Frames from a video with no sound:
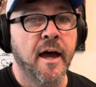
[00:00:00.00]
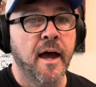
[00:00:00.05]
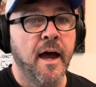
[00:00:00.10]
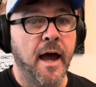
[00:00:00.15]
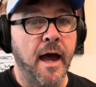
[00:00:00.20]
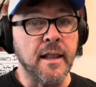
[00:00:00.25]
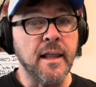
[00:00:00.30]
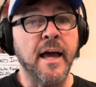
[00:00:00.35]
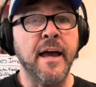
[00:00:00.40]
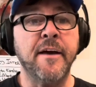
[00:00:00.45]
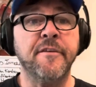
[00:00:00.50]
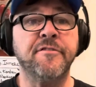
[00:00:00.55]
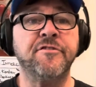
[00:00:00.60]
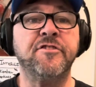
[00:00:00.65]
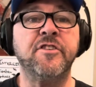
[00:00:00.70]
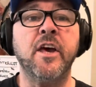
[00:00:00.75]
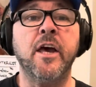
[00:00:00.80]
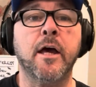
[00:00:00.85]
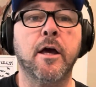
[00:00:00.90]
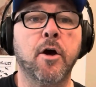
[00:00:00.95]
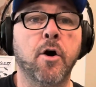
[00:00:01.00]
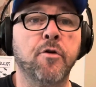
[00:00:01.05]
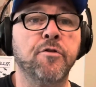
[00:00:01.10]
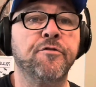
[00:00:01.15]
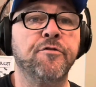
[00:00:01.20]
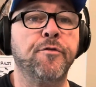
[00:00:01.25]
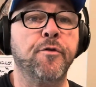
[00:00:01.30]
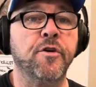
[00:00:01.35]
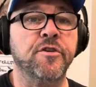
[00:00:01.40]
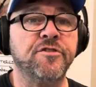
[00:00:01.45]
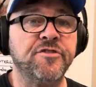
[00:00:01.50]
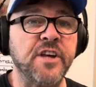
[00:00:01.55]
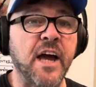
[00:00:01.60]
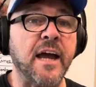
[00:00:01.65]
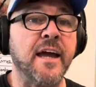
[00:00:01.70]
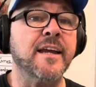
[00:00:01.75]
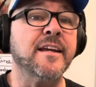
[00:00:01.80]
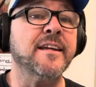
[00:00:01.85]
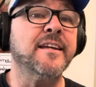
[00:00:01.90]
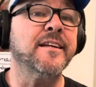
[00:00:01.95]
LAFC goes for a
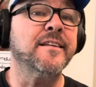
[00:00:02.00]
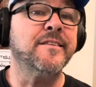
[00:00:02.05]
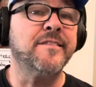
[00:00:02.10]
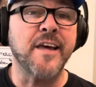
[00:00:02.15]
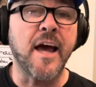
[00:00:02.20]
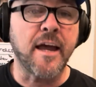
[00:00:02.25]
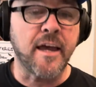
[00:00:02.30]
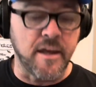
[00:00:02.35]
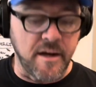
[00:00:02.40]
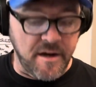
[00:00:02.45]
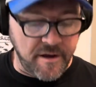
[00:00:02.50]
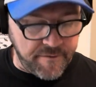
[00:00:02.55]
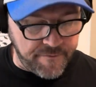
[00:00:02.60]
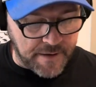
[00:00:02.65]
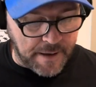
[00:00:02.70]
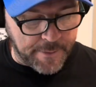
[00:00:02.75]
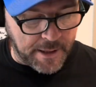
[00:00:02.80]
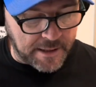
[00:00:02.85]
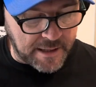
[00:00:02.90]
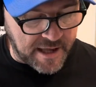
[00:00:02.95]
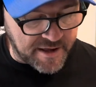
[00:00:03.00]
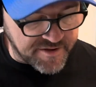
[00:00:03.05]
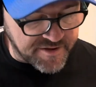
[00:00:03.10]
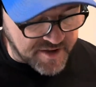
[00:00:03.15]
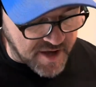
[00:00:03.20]
second consecutive MLS